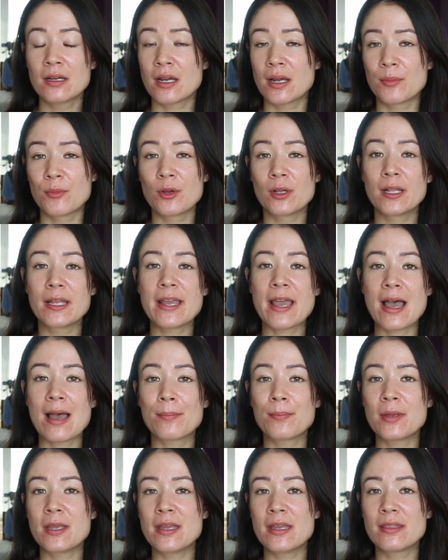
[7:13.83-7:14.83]
I'm really
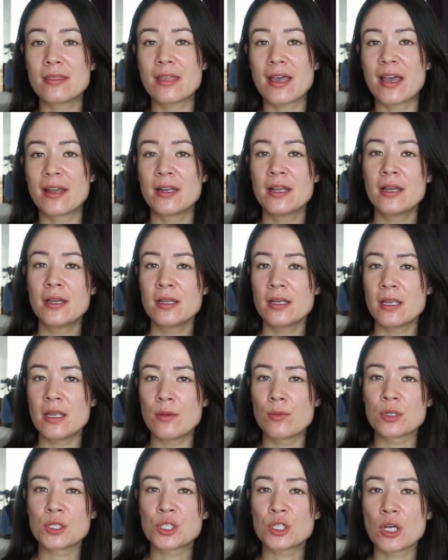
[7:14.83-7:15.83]
happy that
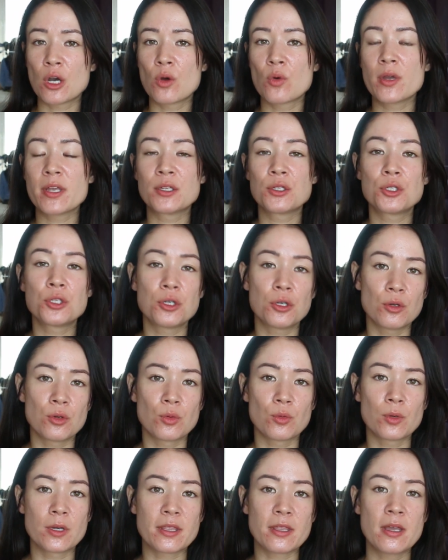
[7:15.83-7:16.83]
he was so in
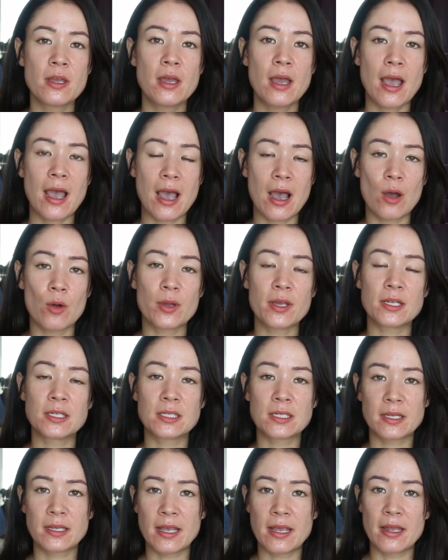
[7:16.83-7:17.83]
tune with how
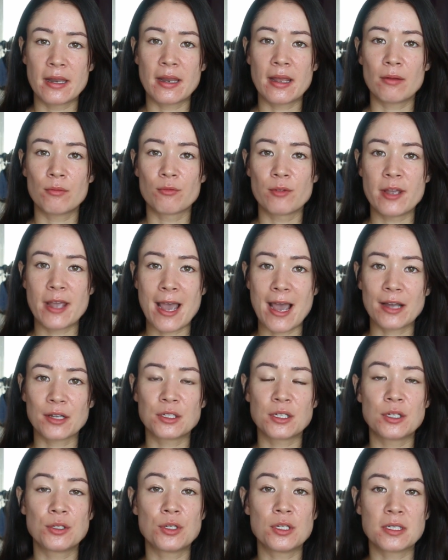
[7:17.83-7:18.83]
his skin
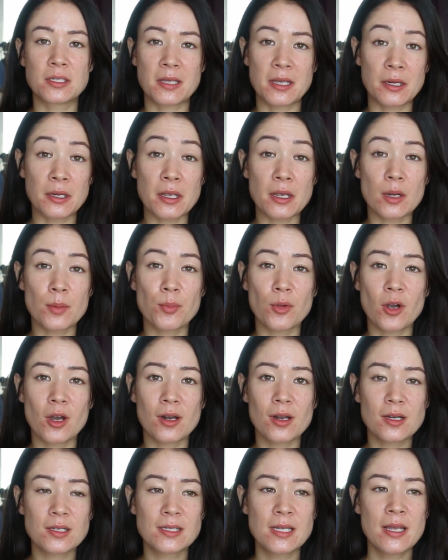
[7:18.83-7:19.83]
reacted to skincare
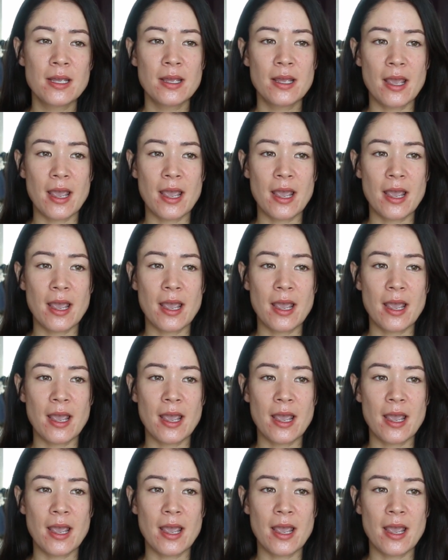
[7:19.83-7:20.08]
products,